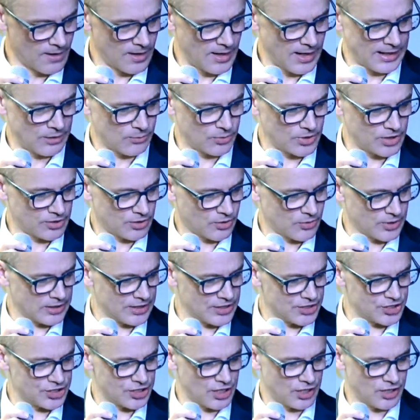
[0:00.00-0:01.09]
And I want to quickly
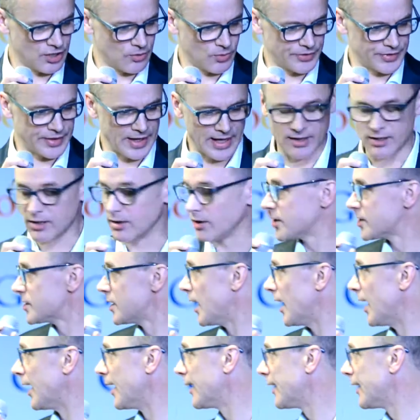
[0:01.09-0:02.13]
show you what that looks like.